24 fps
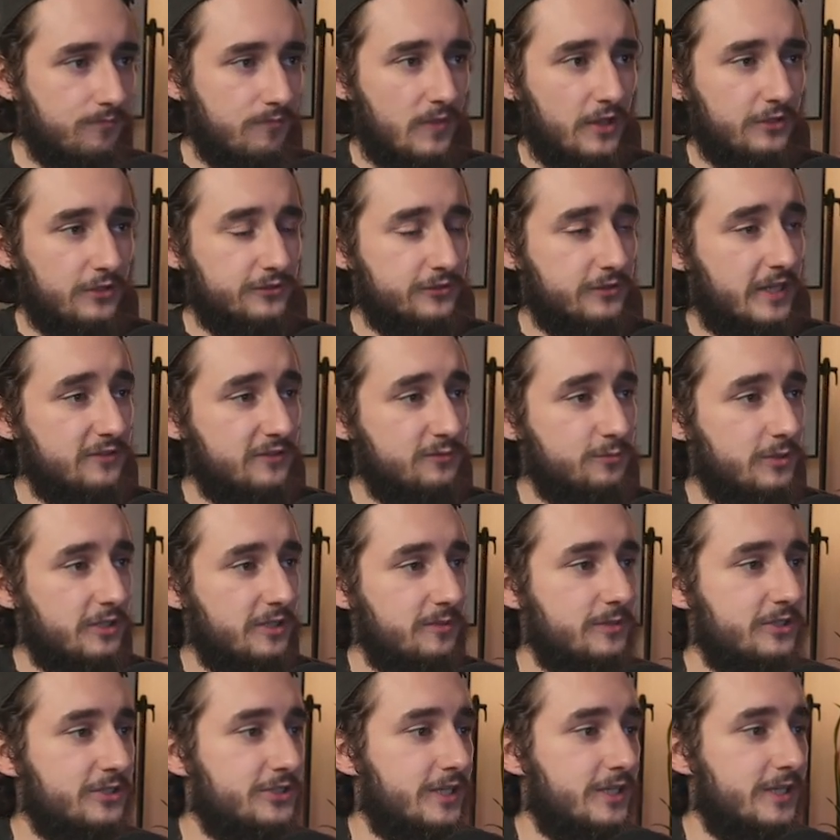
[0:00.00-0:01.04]
So that's pretty
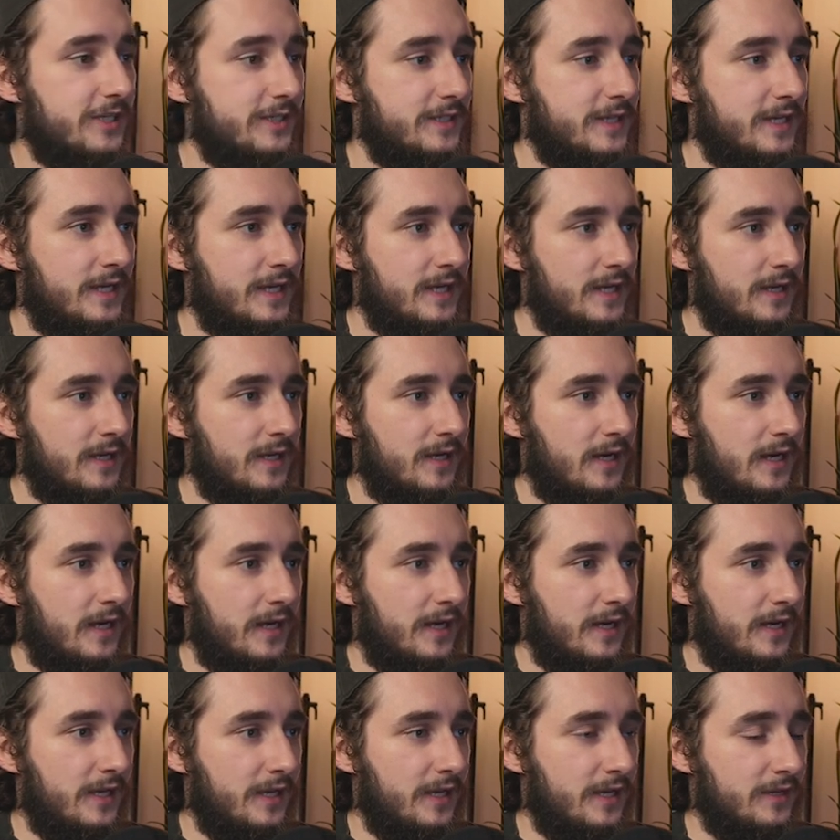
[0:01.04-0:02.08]
much it.
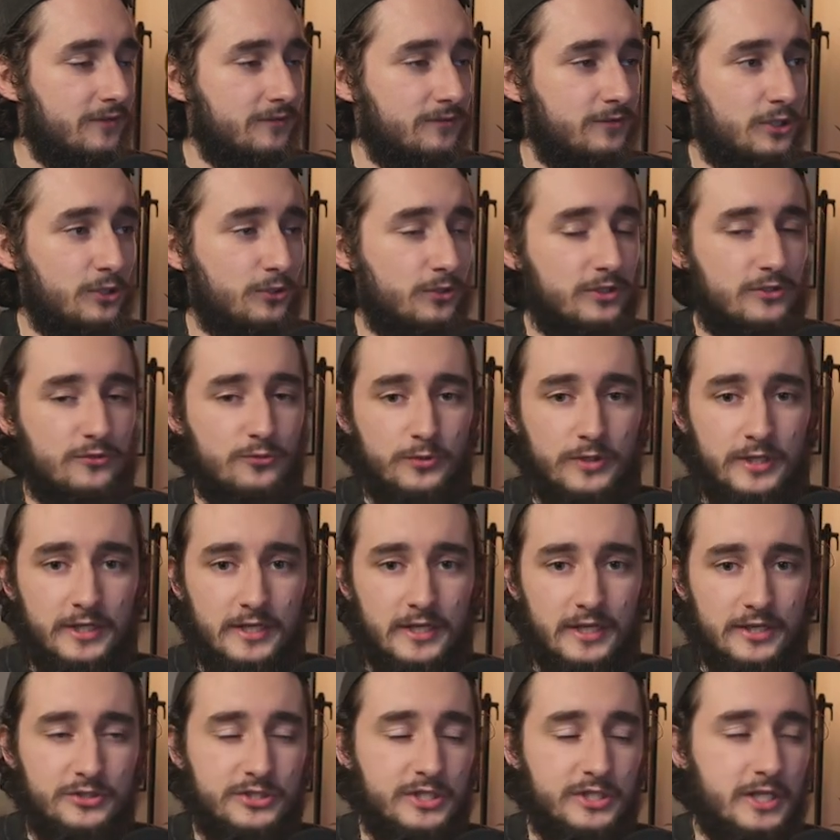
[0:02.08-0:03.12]
And you could tweak
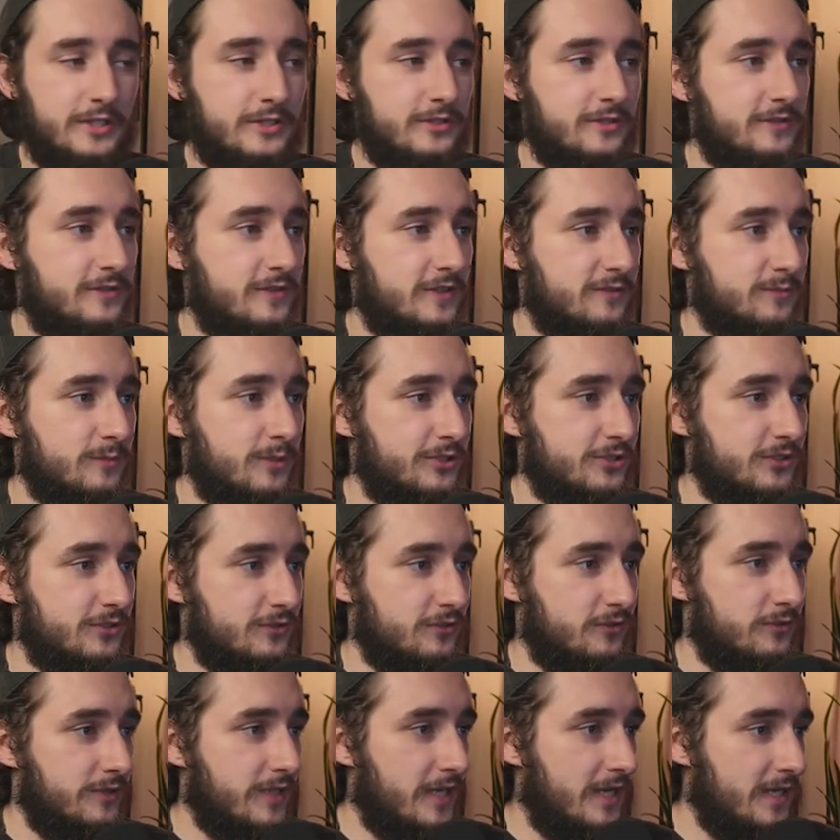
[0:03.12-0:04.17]
and change this as much as
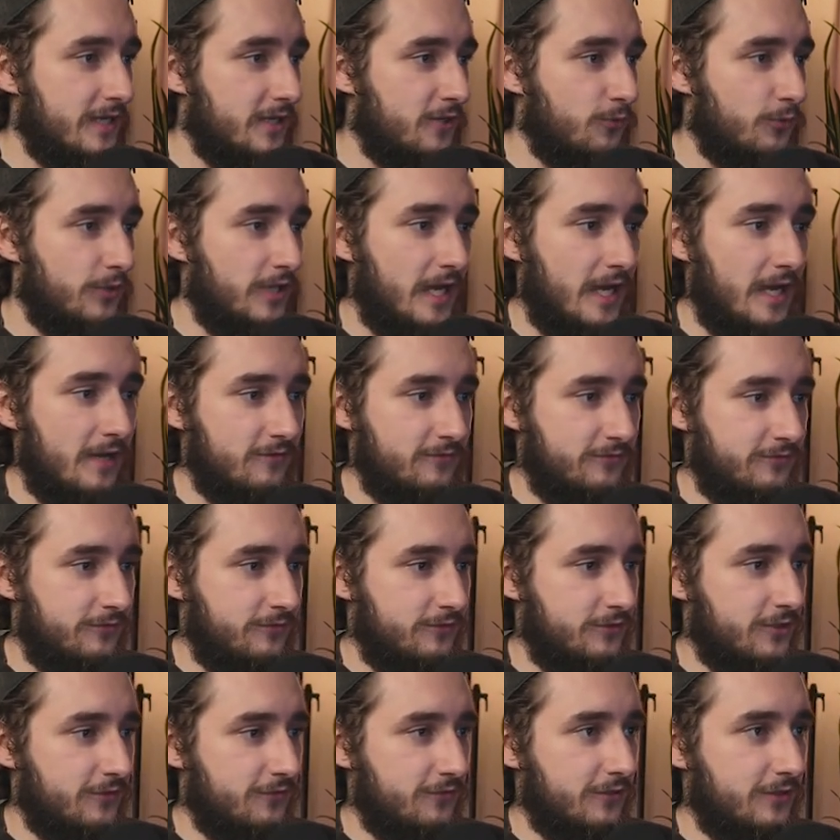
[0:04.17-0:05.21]
you'd like. We have
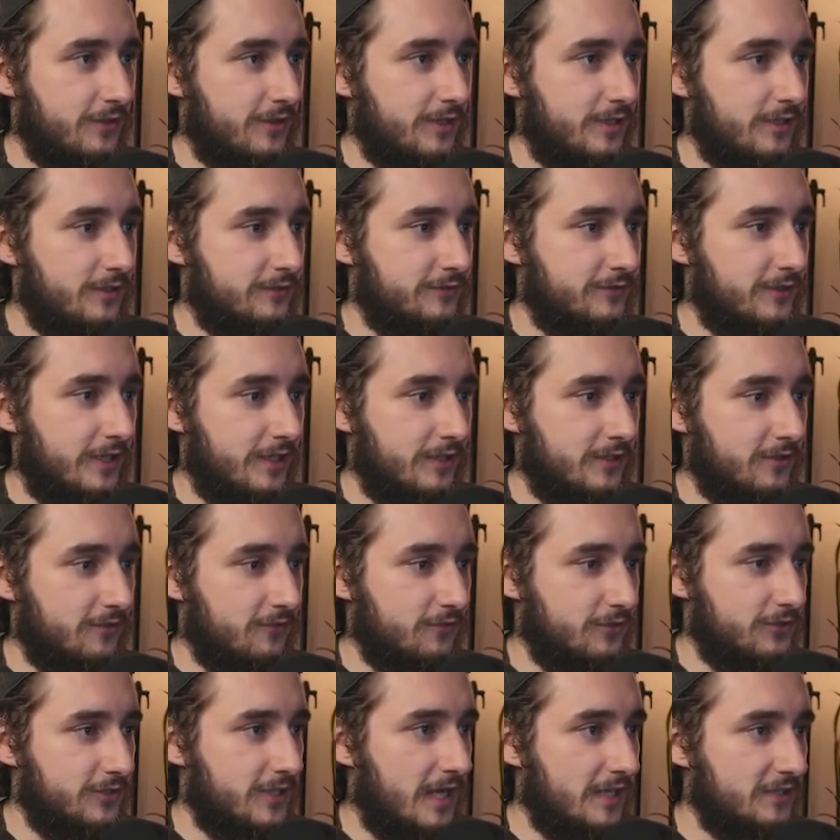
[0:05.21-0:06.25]
different things like
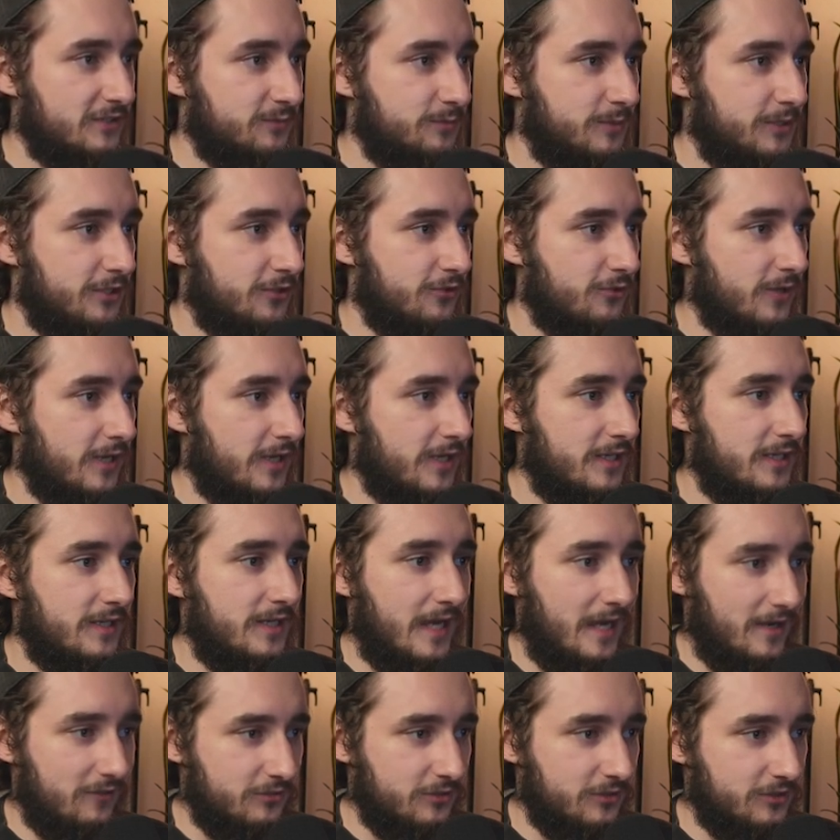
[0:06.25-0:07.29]
different tasks being created
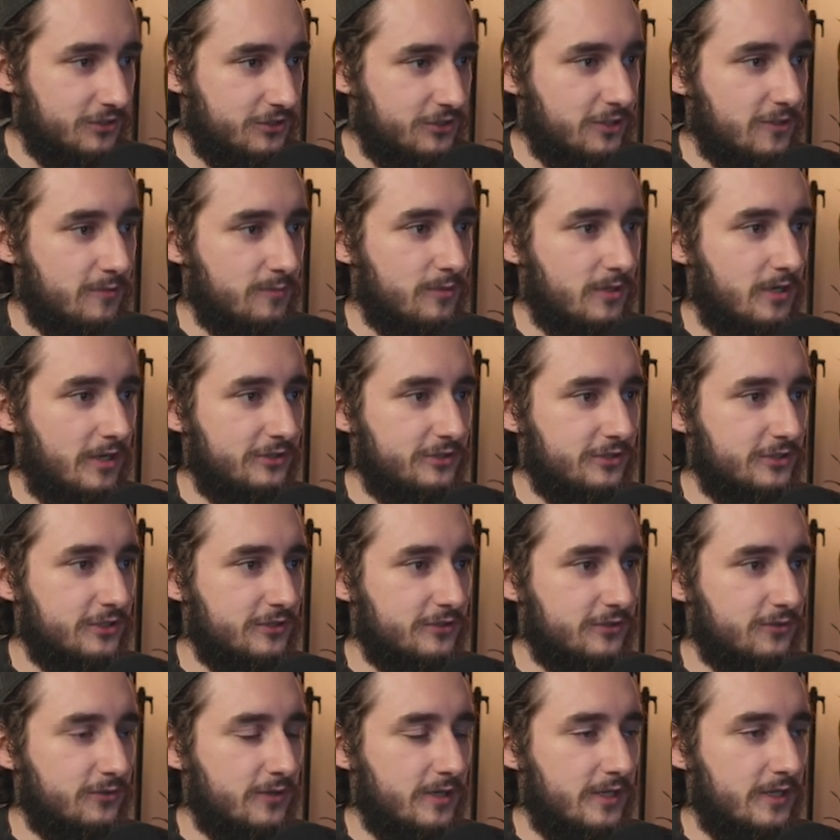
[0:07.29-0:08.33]
after the Jira project is
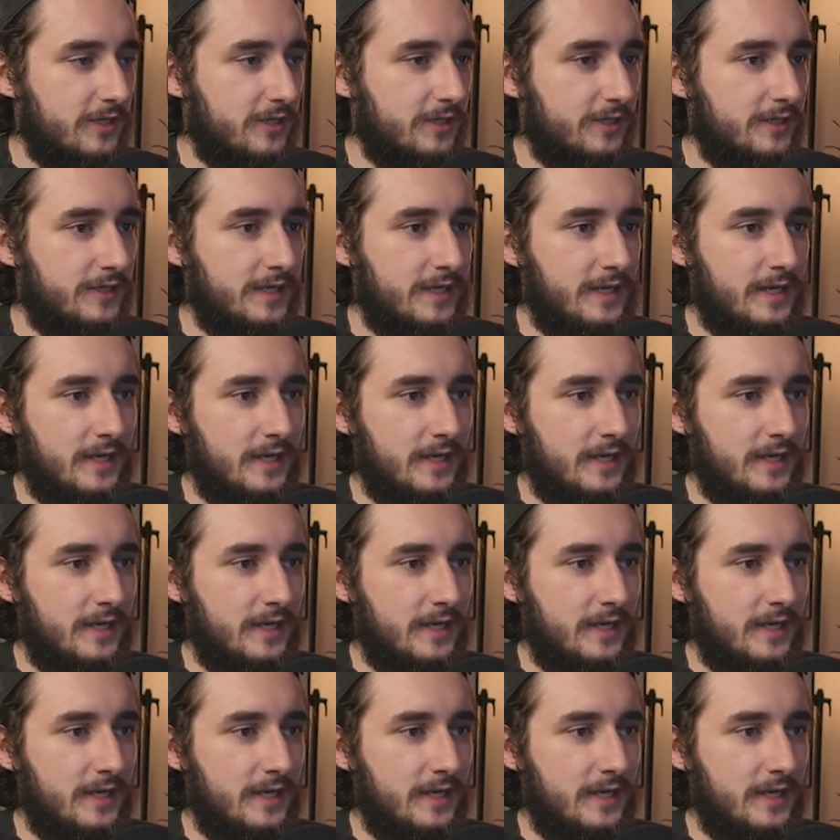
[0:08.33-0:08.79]
created.